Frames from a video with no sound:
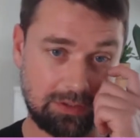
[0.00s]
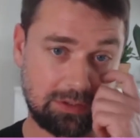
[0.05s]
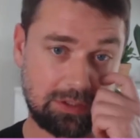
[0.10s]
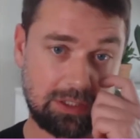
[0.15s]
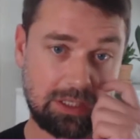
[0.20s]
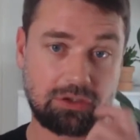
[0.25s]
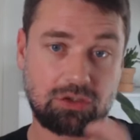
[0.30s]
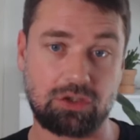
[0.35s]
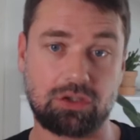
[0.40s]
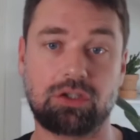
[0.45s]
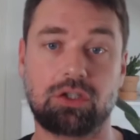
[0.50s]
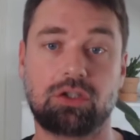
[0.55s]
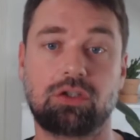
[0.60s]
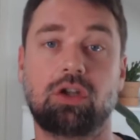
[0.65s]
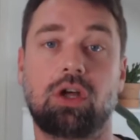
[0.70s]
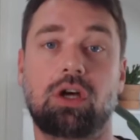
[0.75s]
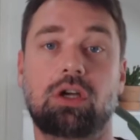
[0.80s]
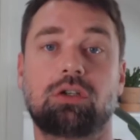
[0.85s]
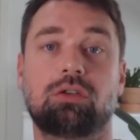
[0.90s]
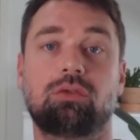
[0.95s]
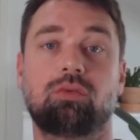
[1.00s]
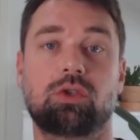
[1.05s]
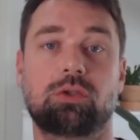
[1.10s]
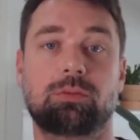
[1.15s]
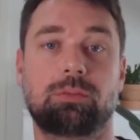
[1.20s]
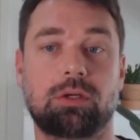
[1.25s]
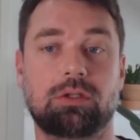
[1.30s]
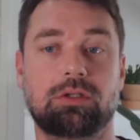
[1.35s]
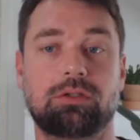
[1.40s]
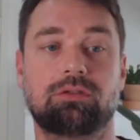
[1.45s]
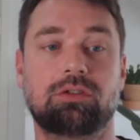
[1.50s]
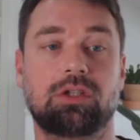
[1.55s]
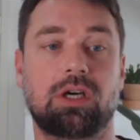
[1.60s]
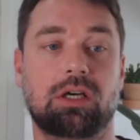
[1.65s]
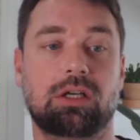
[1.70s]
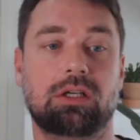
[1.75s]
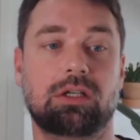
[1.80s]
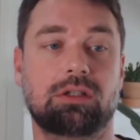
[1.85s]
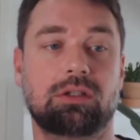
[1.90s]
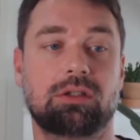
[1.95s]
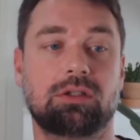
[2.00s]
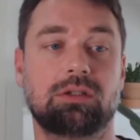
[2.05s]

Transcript: as just another responsive target.